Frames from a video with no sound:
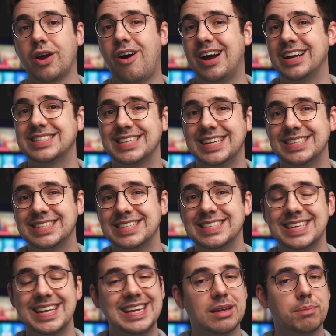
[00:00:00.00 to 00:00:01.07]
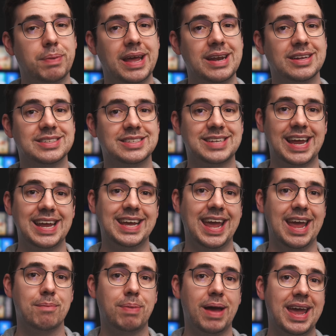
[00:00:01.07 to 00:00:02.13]
Hisense's Independence Day
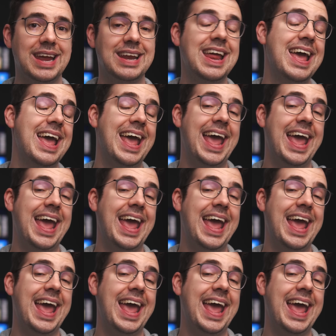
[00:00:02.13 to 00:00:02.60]
campaign